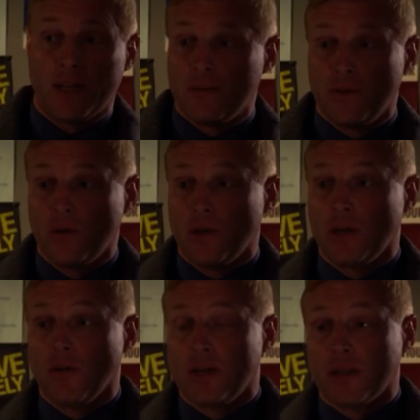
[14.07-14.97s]
any of you
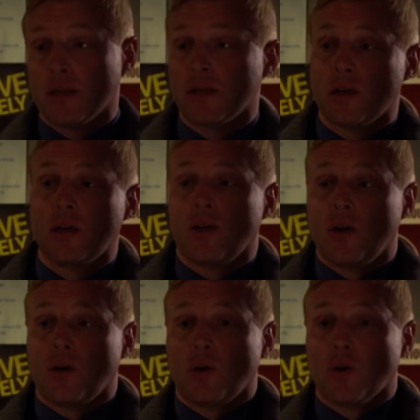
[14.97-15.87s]
hear anything
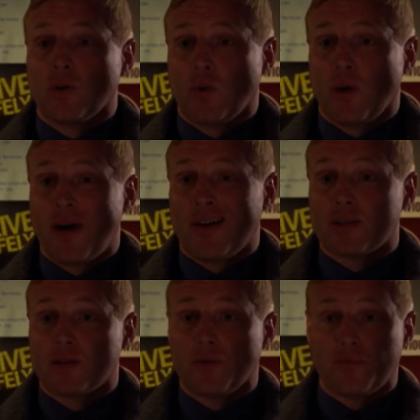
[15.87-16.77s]
on the
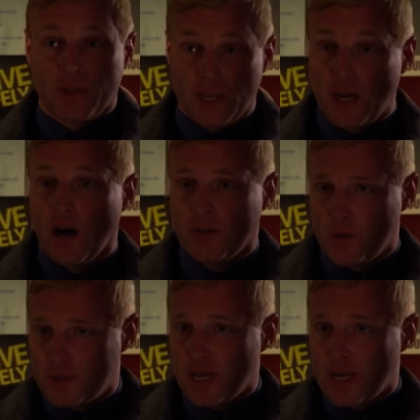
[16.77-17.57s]
whereabouts of Keanu